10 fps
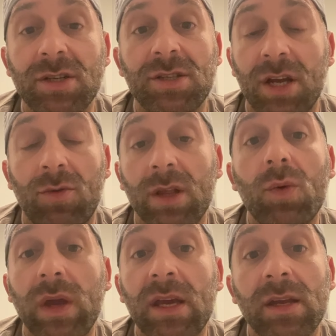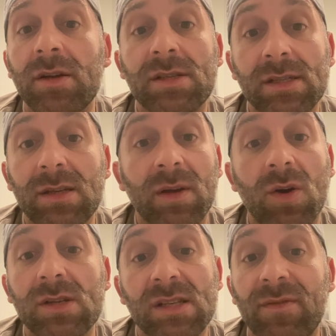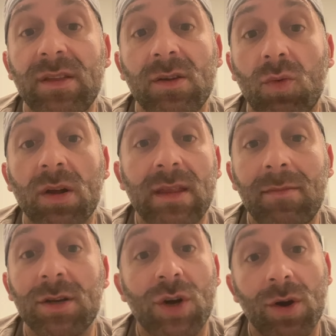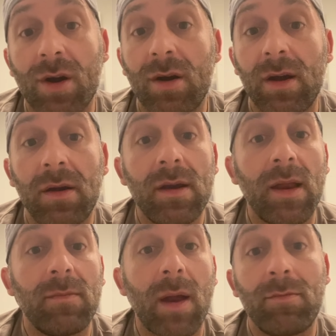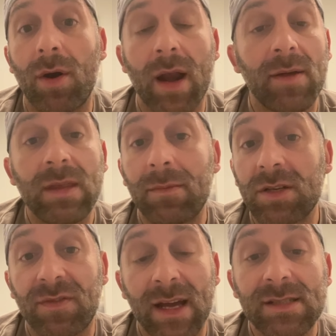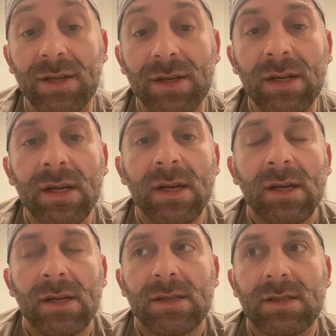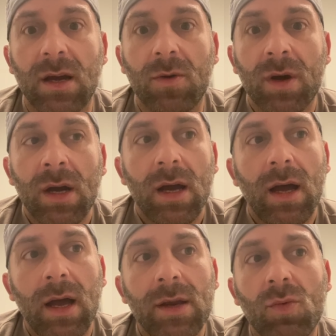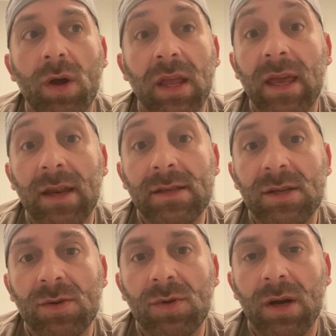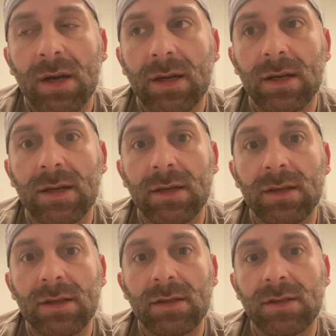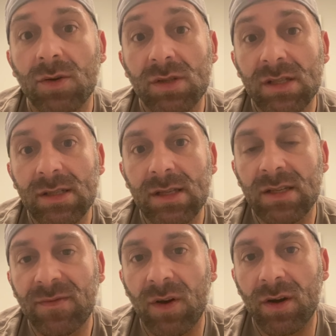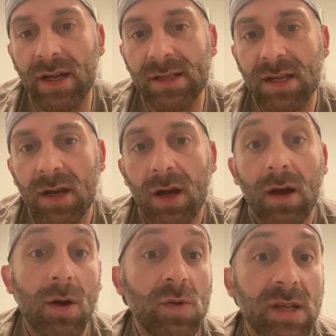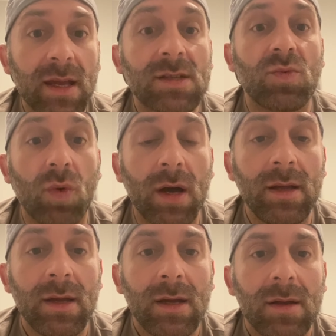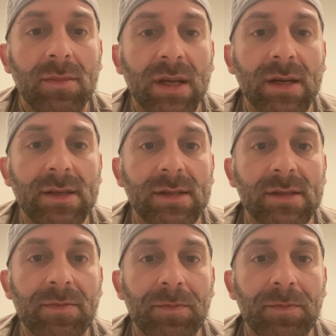generally weakening your system and causing everything to work that much harder and burn out that much faster. So I don't want to get into doses as far as who takes what, because